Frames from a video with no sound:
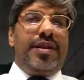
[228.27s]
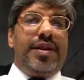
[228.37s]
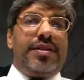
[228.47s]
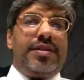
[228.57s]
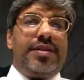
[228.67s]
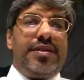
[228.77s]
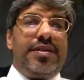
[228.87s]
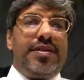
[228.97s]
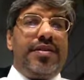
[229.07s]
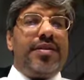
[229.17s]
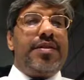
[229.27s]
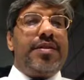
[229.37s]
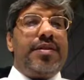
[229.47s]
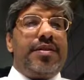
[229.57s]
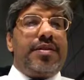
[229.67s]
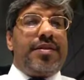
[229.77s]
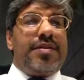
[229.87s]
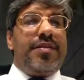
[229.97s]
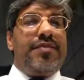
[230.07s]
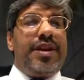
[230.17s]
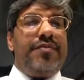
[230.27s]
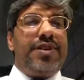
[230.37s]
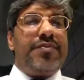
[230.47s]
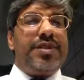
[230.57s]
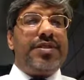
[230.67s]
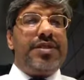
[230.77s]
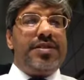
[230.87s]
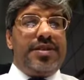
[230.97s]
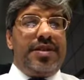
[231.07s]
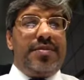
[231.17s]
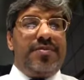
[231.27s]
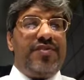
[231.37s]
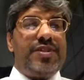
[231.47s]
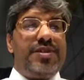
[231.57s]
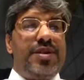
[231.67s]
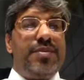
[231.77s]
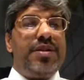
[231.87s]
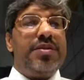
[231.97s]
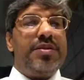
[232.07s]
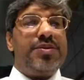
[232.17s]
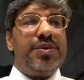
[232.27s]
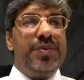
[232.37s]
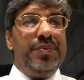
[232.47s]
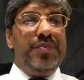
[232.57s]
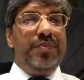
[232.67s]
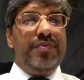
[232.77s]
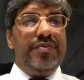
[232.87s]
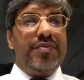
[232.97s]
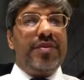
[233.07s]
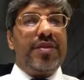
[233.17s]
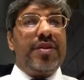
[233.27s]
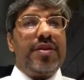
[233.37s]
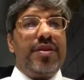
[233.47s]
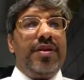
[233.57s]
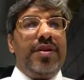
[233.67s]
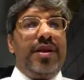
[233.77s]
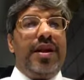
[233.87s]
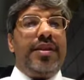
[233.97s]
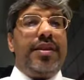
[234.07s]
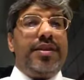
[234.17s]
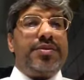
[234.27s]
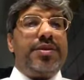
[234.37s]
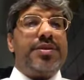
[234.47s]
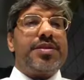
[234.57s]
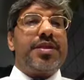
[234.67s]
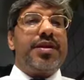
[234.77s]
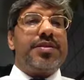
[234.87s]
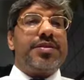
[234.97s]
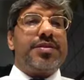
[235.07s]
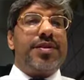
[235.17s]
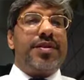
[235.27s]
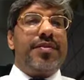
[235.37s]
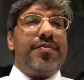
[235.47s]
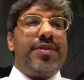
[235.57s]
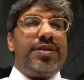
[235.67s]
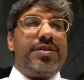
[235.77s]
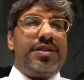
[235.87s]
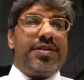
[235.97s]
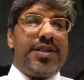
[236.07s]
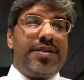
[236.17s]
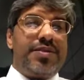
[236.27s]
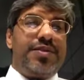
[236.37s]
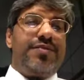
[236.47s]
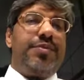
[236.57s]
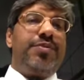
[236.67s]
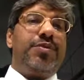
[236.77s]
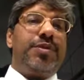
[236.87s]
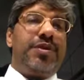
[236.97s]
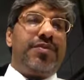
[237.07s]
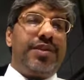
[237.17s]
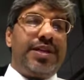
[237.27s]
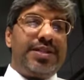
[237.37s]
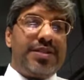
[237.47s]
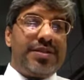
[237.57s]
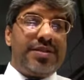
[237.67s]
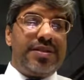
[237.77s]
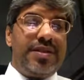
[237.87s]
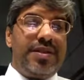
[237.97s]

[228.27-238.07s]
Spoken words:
at defined frequency, say once in a month or so, and they should discuss what is the status of improvement of actions,